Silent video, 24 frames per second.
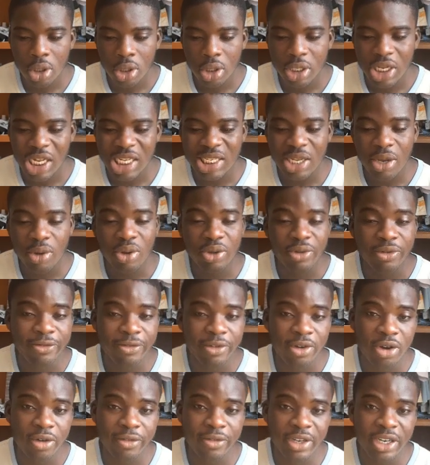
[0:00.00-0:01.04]
That's how we
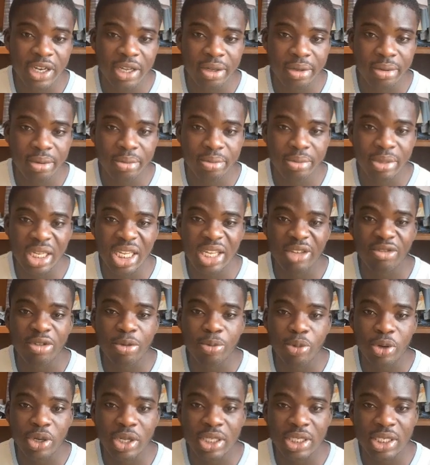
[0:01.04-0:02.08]
found for the break-even
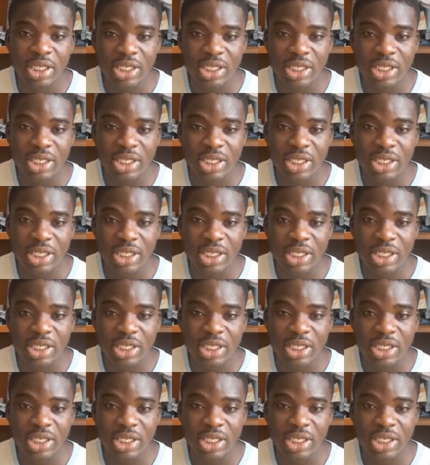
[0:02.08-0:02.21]
point